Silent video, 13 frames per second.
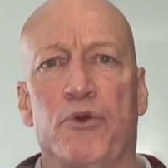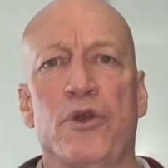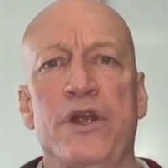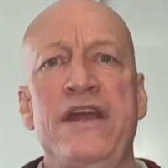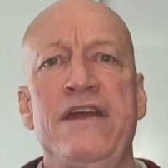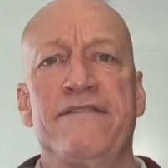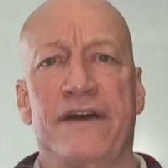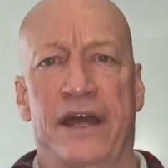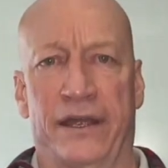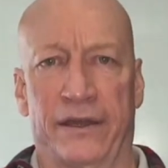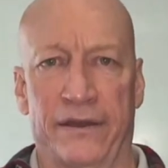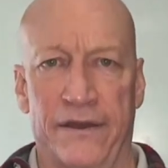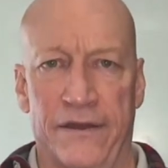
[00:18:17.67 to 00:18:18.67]

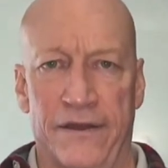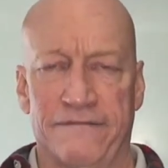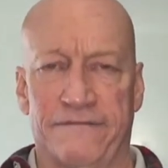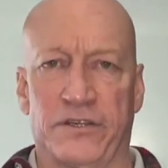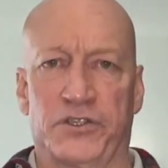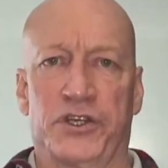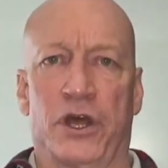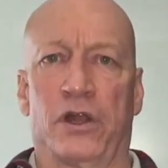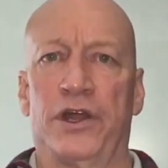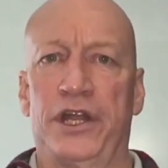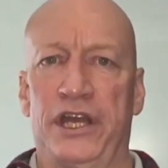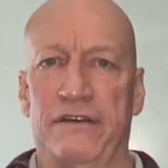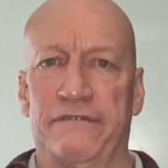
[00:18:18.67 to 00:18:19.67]
breathing
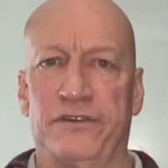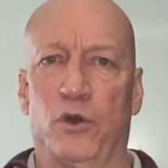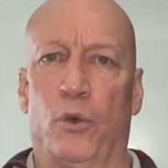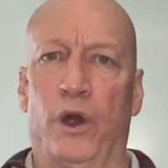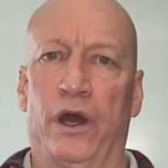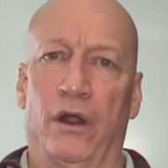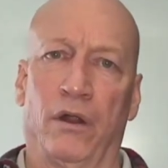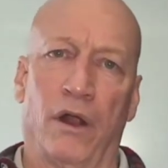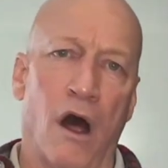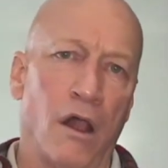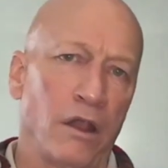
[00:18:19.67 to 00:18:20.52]
facility, if you will,